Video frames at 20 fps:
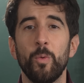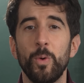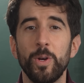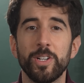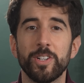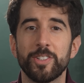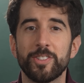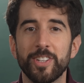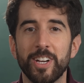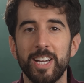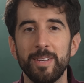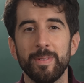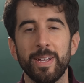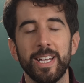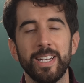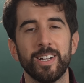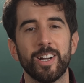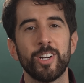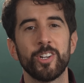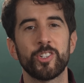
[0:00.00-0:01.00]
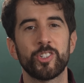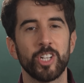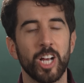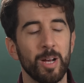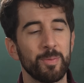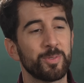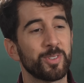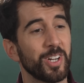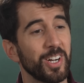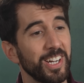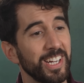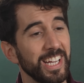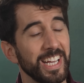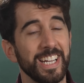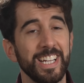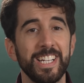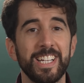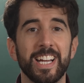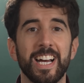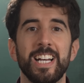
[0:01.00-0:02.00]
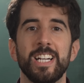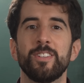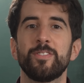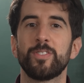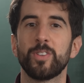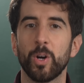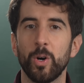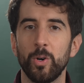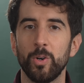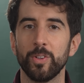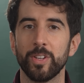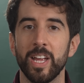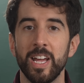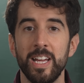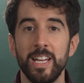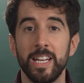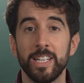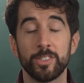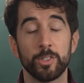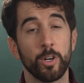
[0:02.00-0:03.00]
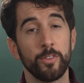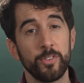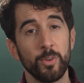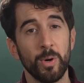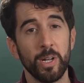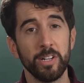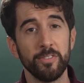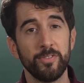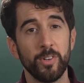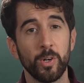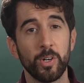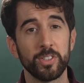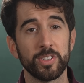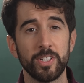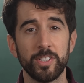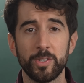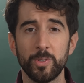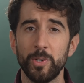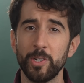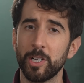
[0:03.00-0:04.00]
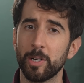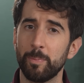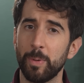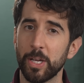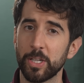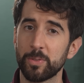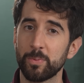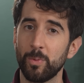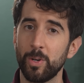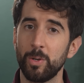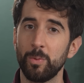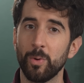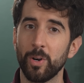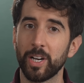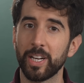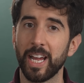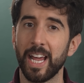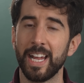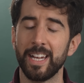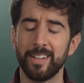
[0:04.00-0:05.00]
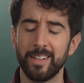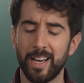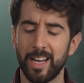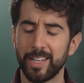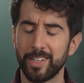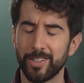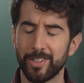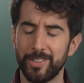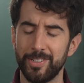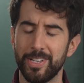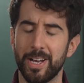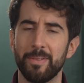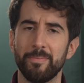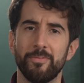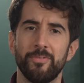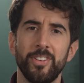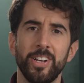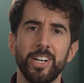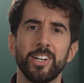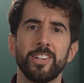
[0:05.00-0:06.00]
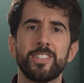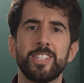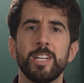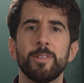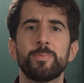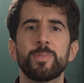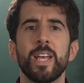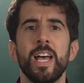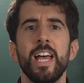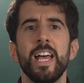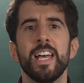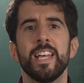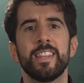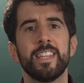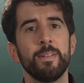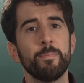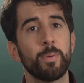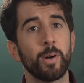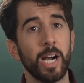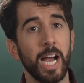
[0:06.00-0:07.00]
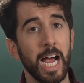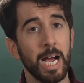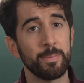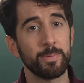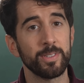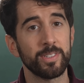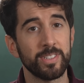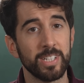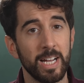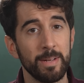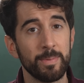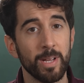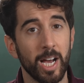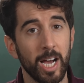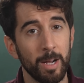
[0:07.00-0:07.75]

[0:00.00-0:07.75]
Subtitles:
winter time and our shops are getting kind of cold. So if you want to focus on doing your best woodwork and not your numb fingertips, then perhaps it's time to